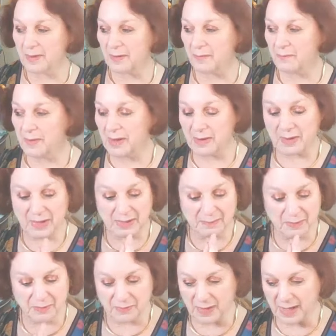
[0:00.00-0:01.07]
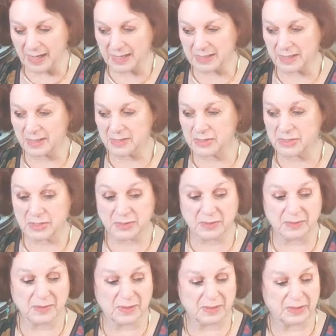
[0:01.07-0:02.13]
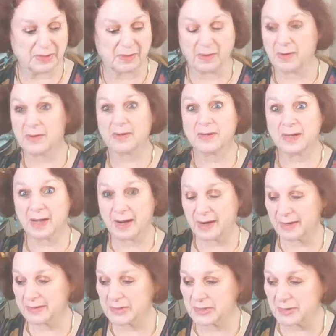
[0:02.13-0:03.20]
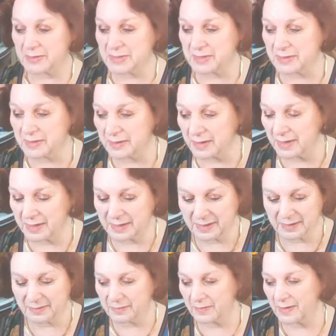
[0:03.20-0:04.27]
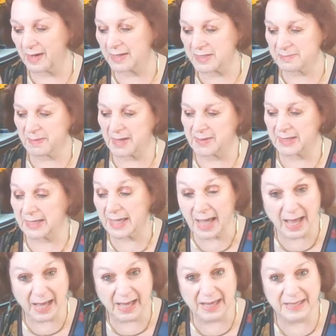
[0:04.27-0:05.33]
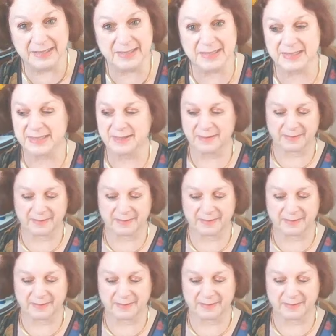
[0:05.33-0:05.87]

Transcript: We are going to move on to the Oracle card chosen for us by the guides